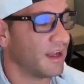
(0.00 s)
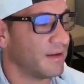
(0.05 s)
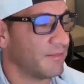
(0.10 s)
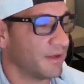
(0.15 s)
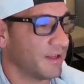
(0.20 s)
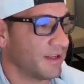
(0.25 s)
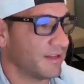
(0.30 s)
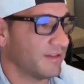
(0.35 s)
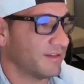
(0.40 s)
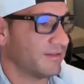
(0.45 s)

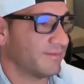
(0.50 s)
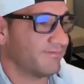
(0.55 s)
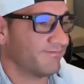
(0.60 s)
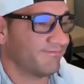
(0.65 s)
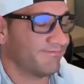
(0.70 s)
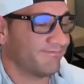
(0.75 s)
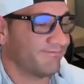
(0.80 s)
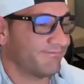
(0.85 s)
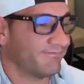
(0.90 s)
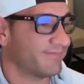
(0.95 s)
because
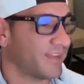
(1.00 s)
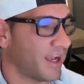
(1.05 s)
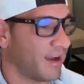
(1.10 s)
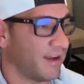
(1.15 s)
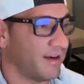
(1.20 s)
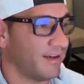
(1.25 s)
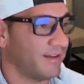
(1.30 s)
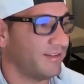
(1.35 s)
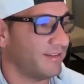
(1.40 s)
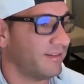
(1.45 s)

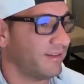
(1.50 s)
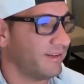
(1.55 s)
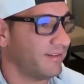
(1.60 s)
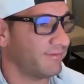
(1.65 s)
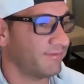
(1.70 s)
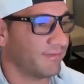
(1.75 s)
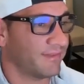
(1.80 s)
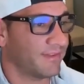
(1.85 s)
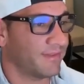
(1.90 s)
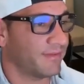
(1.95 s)
honestly,
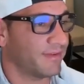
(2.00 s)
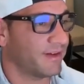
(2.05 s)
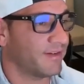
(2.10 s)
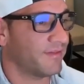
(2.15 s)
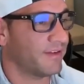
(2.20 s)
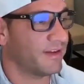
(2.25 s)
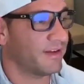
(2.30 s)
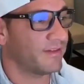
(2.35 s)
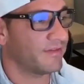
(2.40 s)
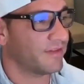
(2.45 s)
it's what I've
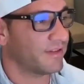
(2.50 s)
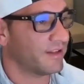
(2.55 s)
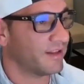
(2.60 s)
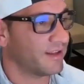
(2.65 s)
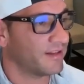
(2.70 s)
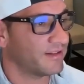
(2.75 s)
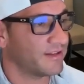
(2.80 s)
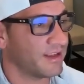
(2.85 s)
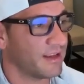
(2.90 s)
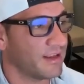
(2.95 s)
done for the
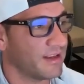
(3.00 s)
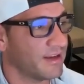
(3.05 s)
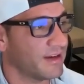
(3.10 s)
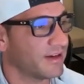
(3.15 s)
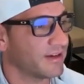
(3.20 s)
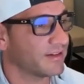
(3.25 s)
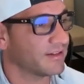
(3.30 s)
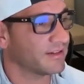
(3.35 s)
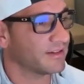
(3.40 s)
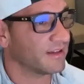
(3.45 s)
last 8
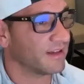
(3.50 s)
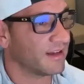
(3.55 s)
years.